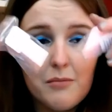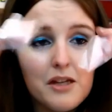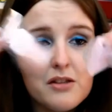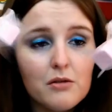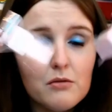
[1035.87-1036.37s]

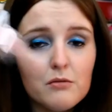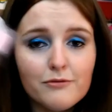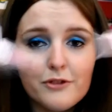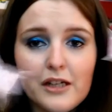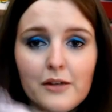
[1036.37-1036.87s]
me two
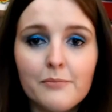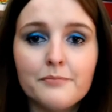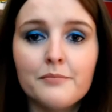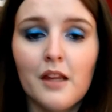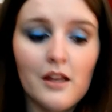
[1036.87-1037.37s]
free
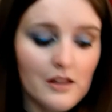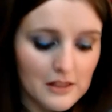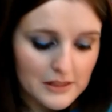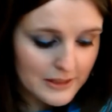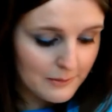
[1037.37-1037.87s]

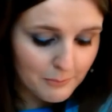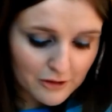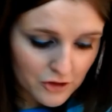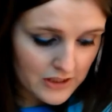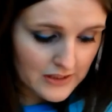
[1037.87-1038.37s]

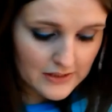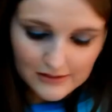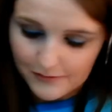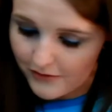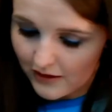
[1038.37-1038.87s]
sponges
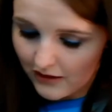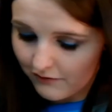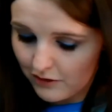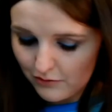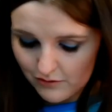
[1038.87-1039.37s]
that I
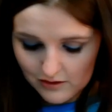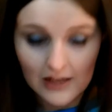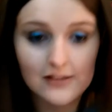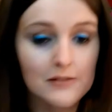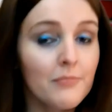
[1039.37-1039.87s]
haven't used
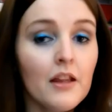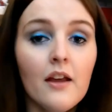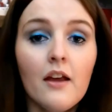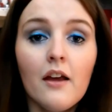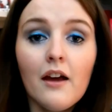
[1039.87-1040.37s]
yet.
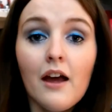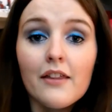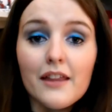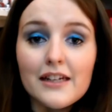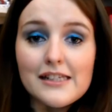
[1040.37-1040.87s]

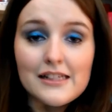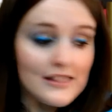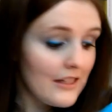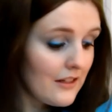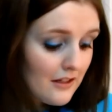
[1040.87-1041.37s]
That is
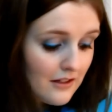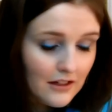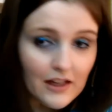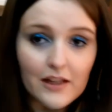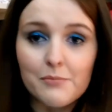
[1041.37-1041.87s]
it.
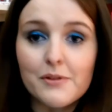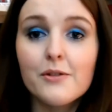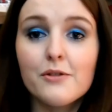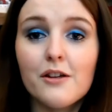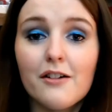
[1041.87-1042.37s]
I am
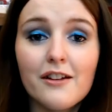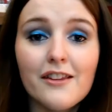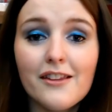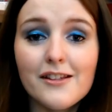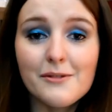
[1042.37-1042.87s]
so sorry
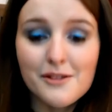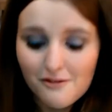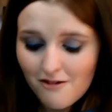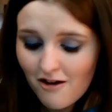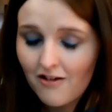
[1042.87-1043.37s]
that this was
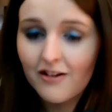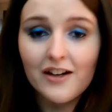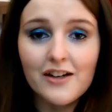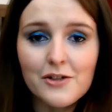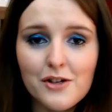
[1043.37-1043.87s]
so long
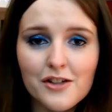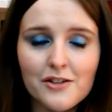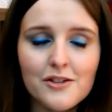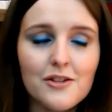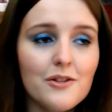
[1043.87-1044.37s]
and I try
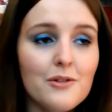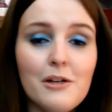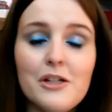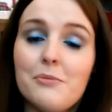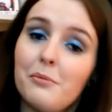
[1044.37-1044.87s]
not to talk too
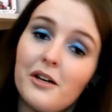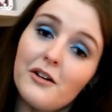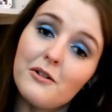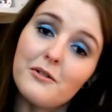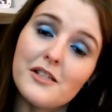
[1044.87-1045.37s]
much, but I
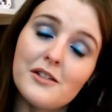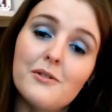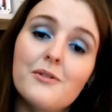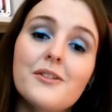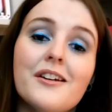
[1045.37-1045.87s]
always
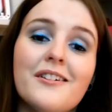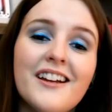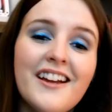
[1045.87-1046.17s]
do. So